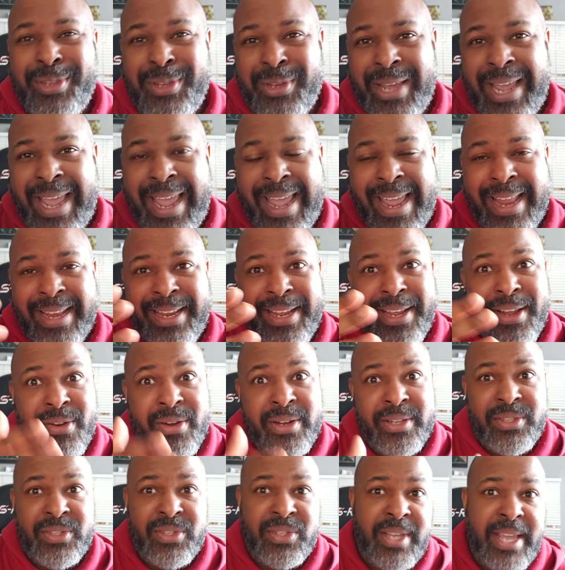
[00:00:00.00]
you can here
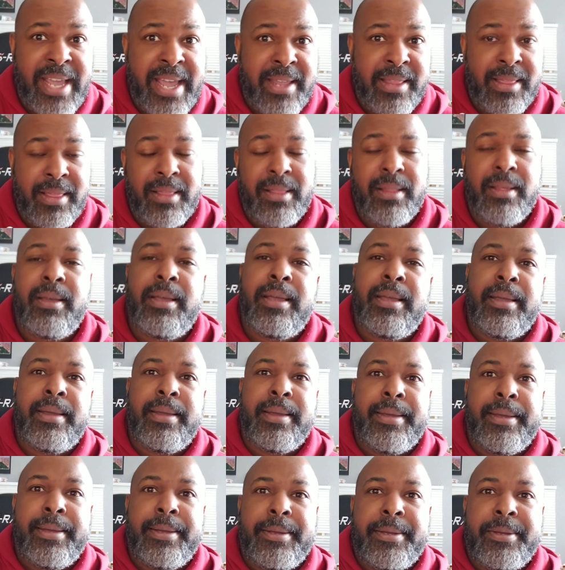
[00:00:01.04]
in Seattle,
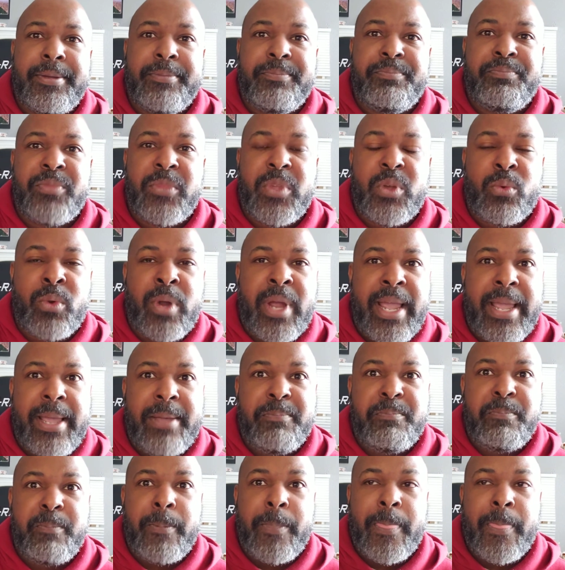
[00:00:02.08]
right?